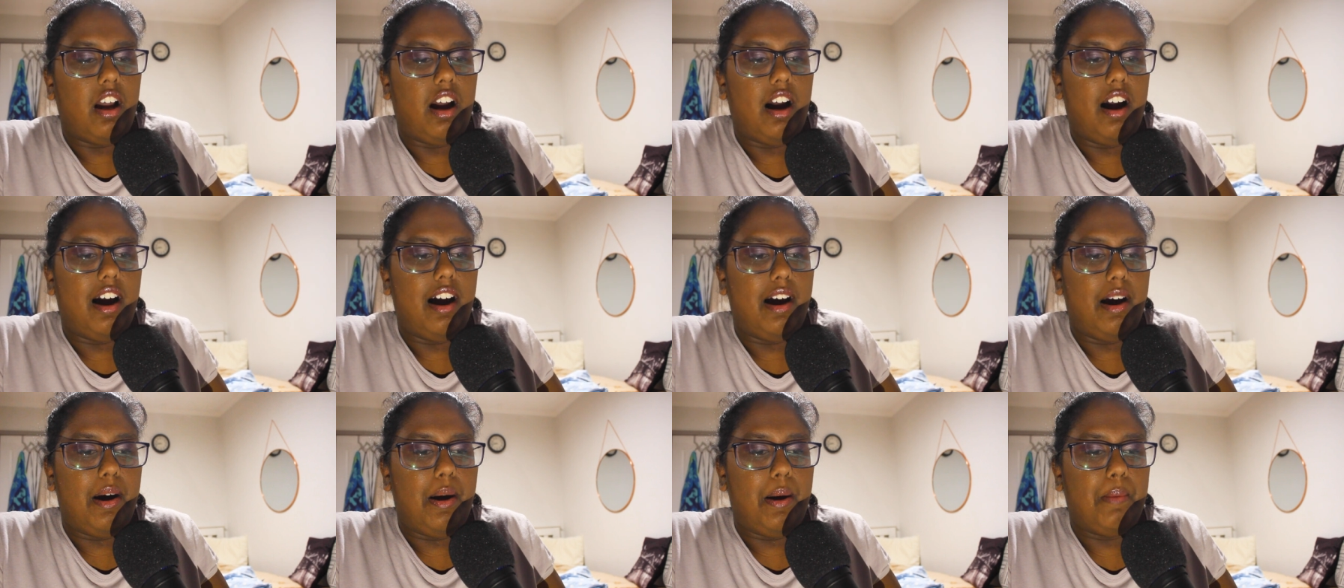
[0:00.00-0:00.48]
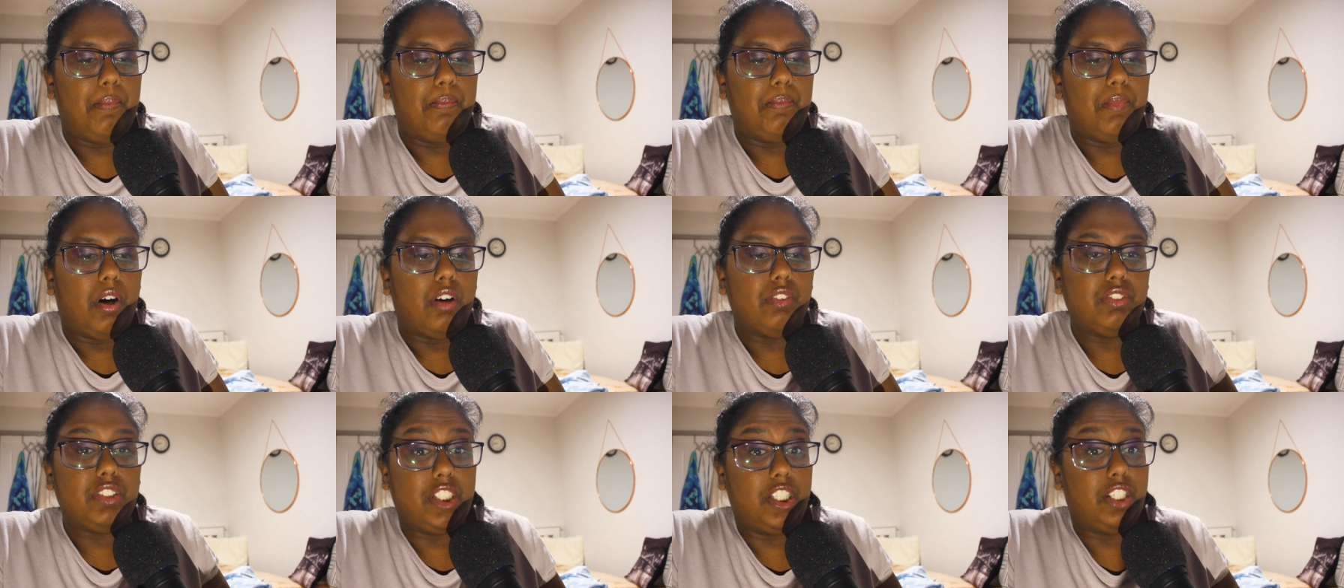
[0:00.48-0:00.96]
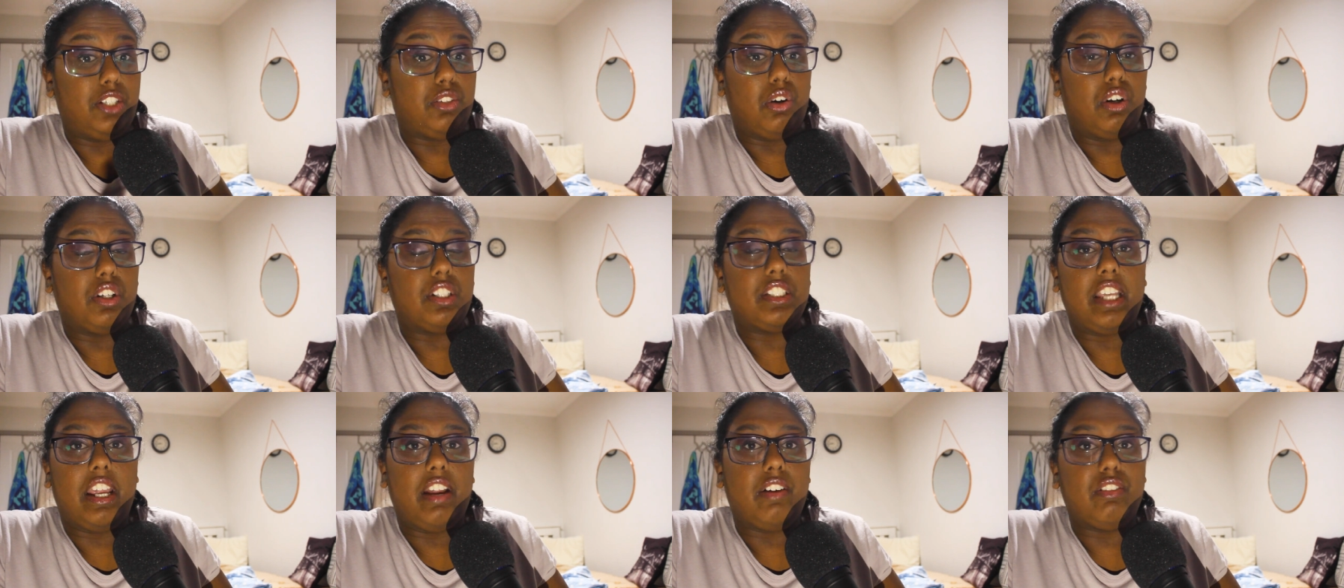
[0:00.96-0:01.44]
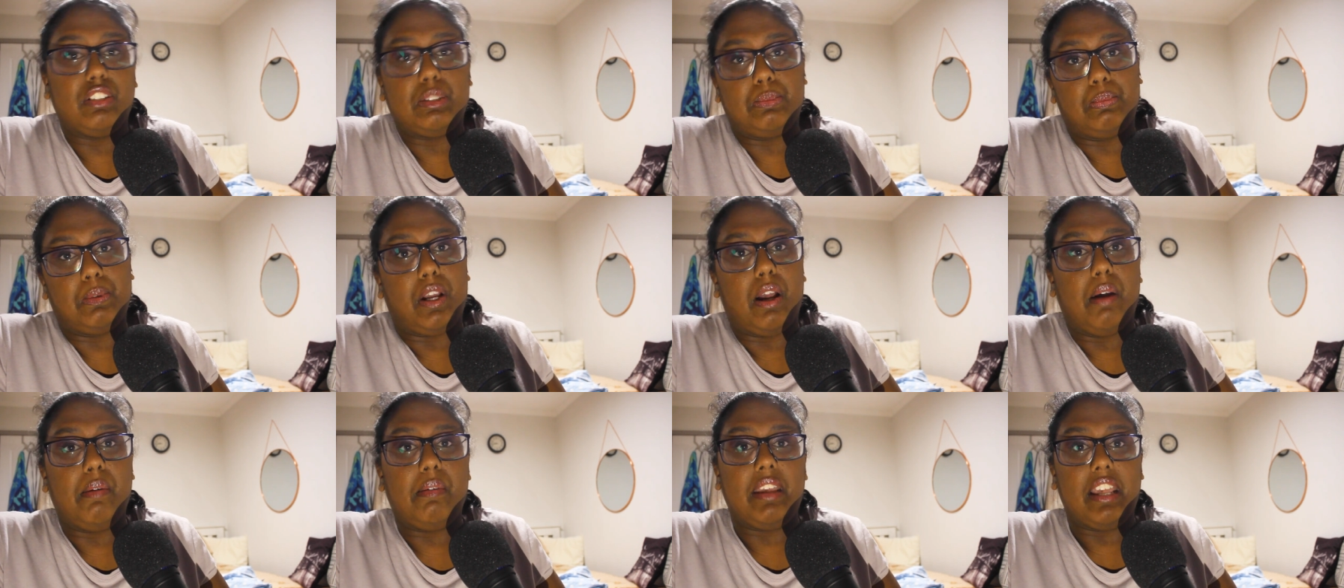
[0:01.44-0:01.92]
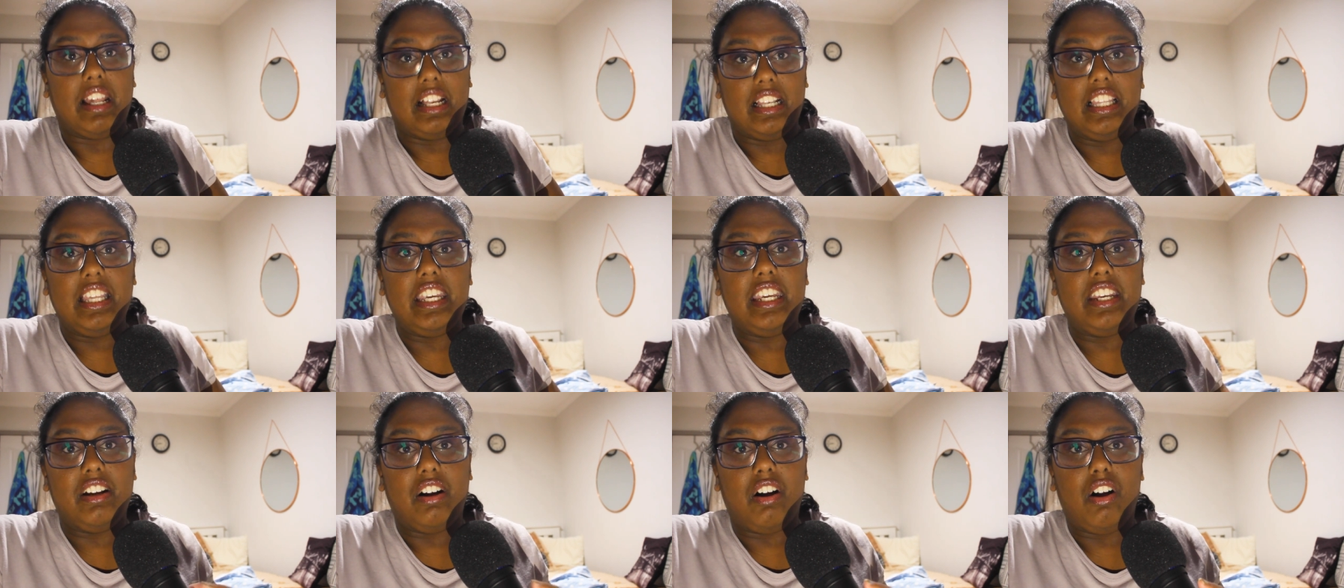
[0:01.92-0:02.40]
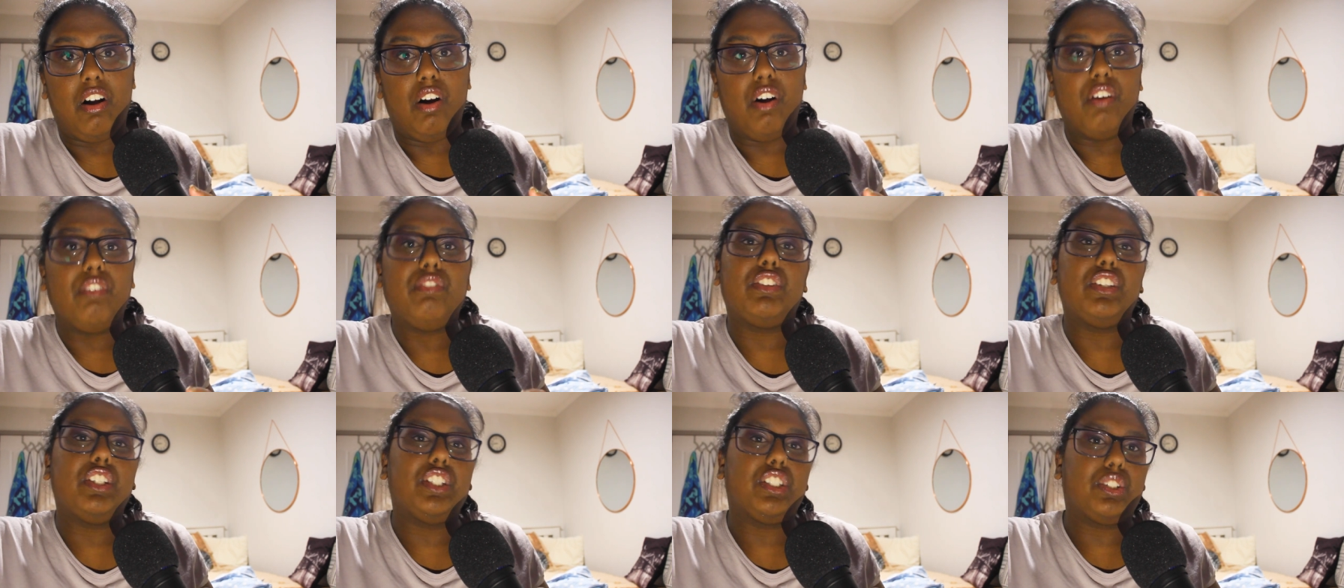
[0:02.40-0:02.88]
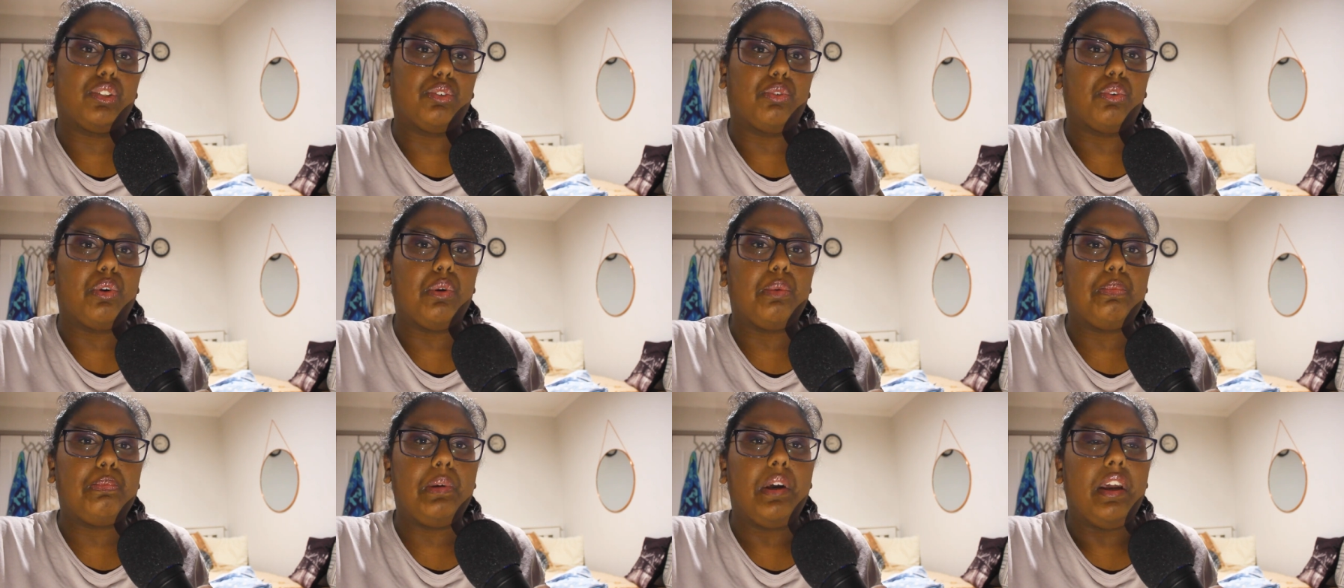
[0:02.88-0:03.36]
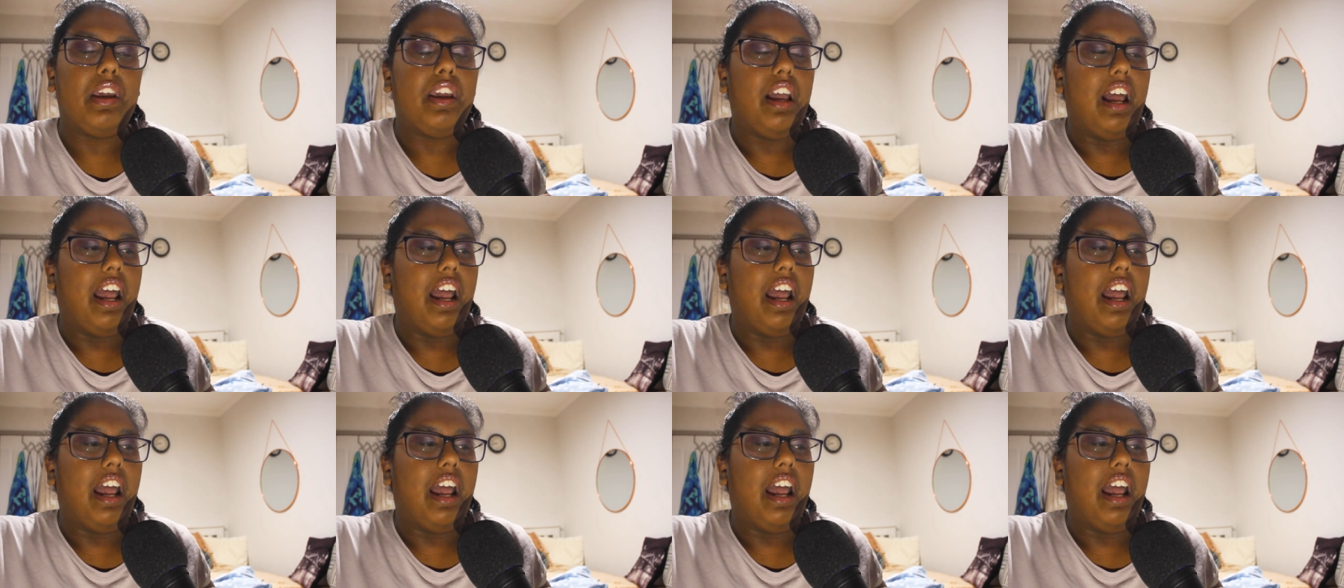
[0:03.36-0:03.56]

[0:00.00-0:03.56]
obviously Crosshair is becoming a leader of this group,